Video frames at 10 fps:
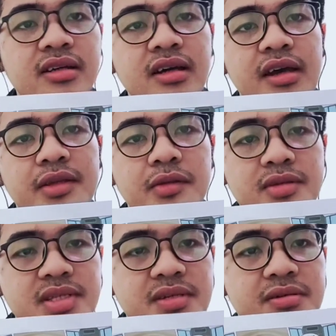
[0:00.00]
and
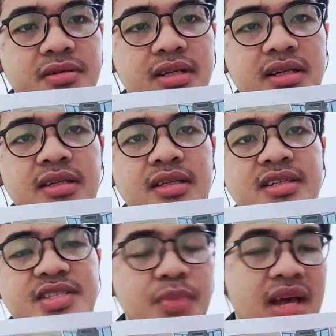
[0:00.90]
also the
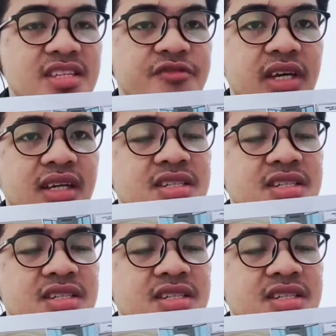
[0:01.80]
specific